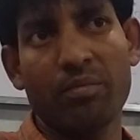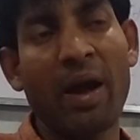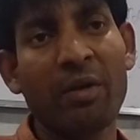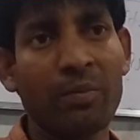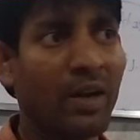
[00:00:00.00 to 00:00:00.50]

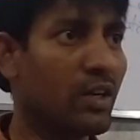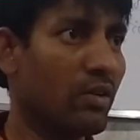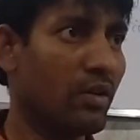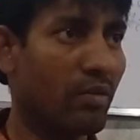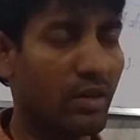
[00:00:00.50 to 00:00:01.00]
Pamir
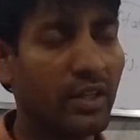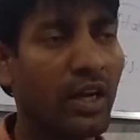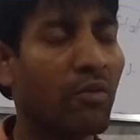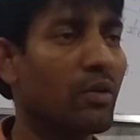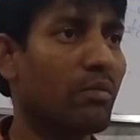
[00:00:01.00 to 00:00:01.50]
Plateau it
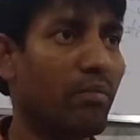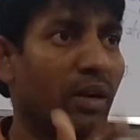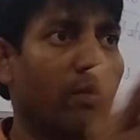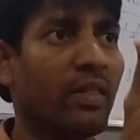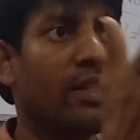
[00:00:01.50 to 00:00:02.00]
covered
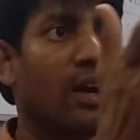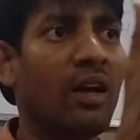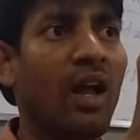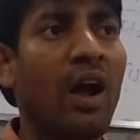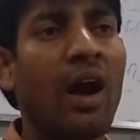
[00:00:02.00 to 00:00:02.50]
between the
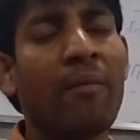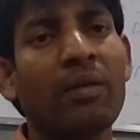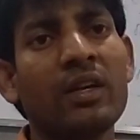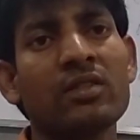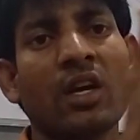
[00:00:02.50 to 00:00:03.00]

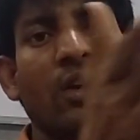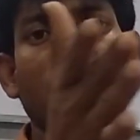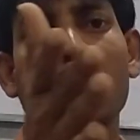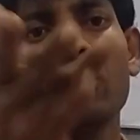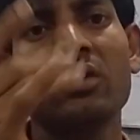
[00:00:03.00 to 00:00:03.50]
Afghanistan and